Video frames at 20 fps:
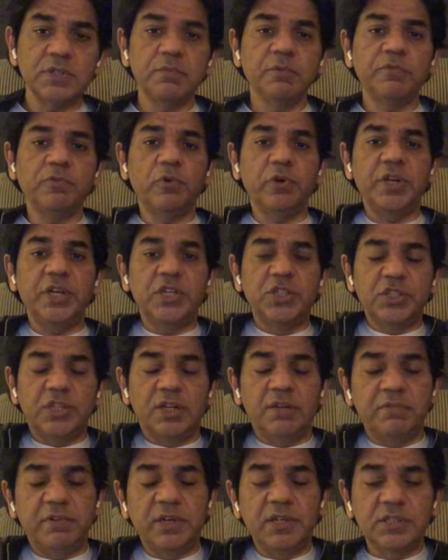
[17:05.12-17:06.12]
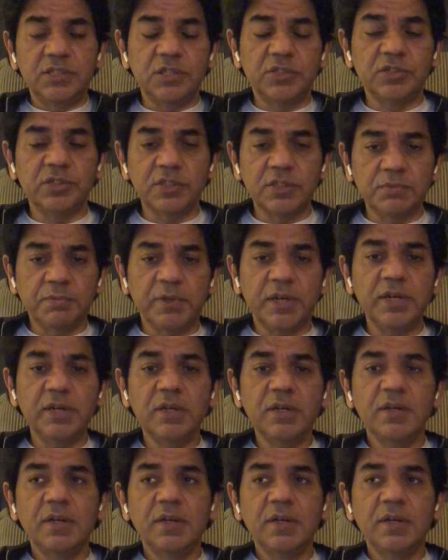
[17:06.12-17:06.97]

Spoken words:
before each and every decision is made.